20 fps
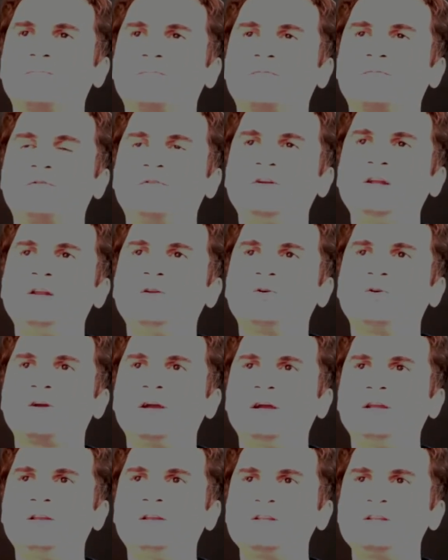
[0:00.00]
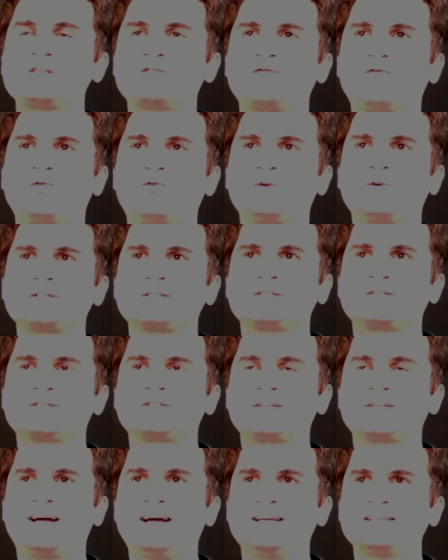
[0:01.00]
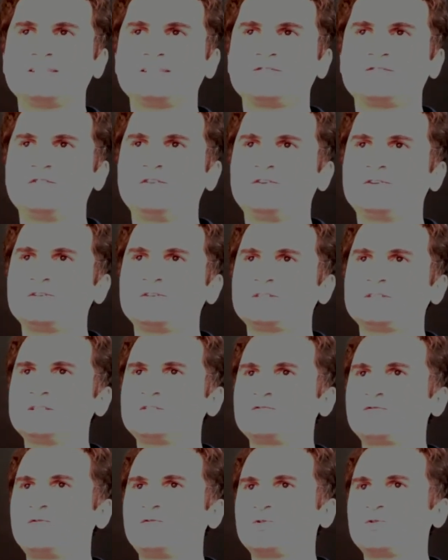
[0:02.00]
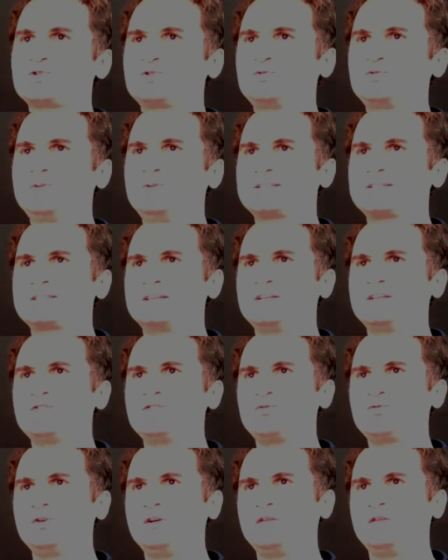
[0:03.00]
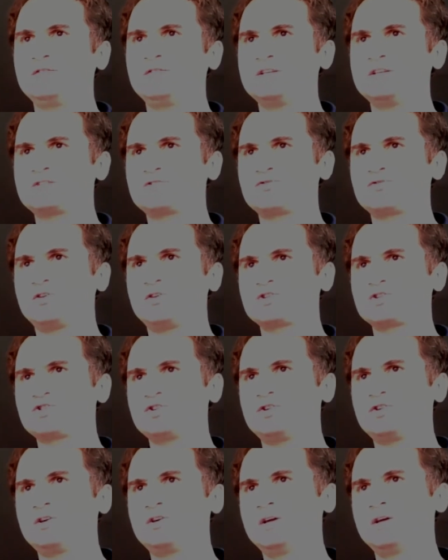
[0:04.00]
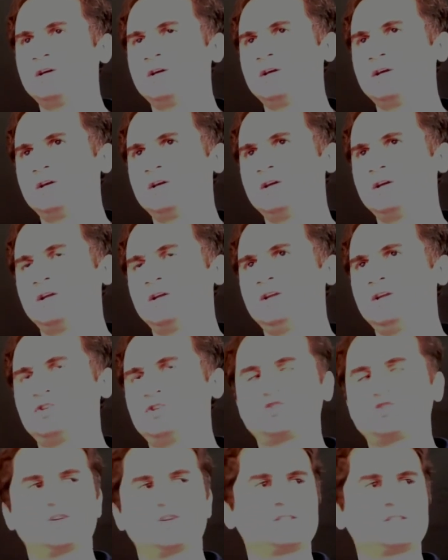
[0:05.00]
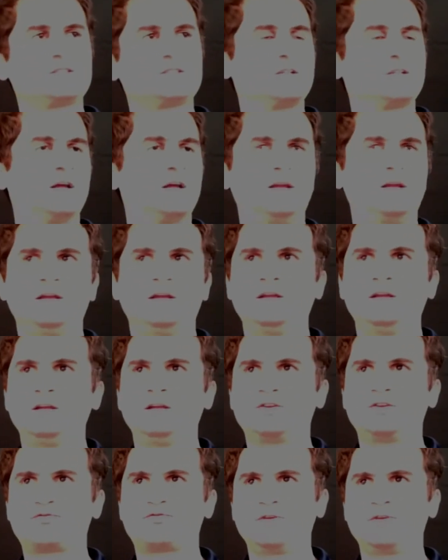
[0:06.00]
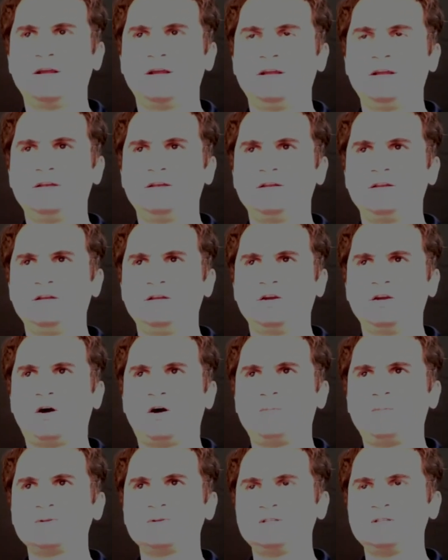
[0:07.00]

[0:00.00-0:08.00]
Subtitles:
relocate this force, transfers this force to the centroid of the structure, it just create the opposite